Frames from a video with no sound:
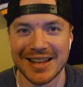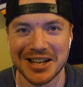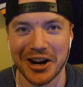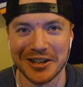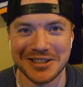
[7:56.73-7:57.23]
that's
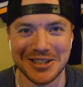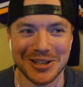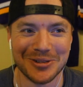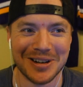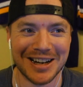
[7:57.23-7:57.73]
hard
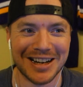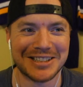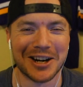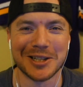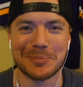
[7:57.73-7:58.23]

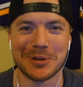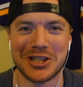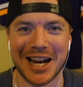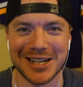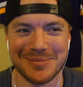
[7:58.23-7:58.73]
it's hard to
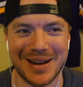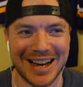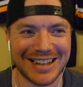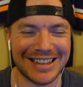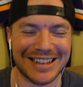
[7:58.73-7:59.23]
project,
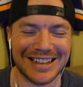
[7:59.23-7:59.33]
Mac.